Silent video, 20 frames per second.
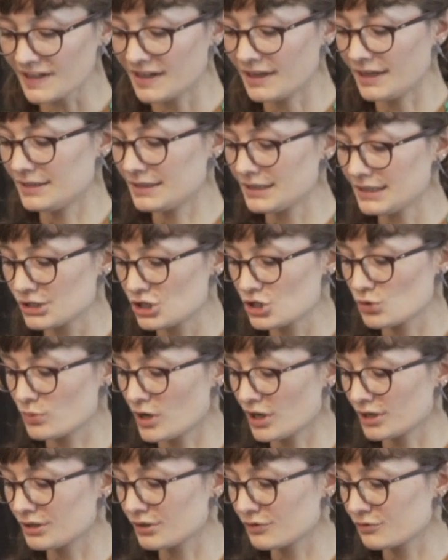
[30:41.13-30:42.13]
And each
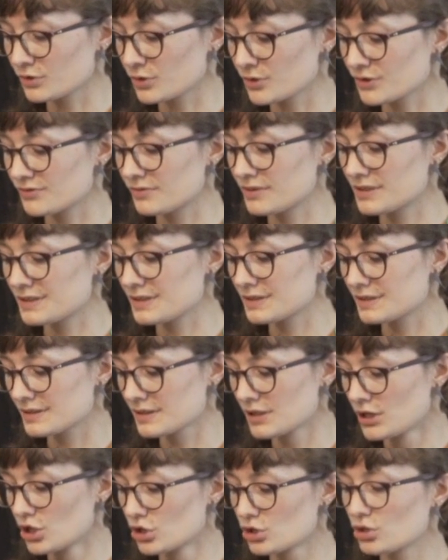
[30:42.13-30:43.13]
one of those visits
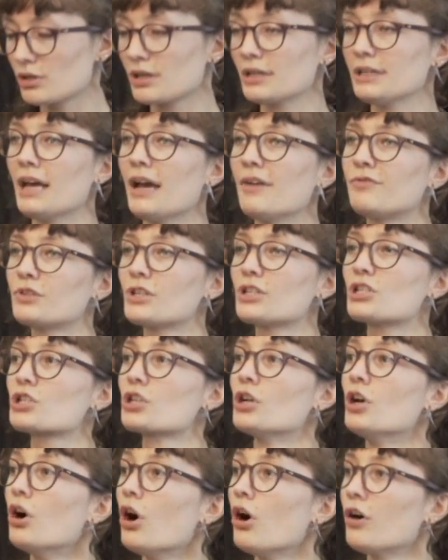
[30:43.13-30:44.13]
took an average
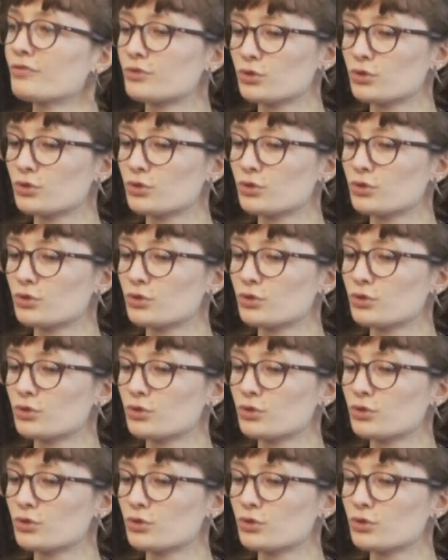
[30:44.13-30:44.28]
of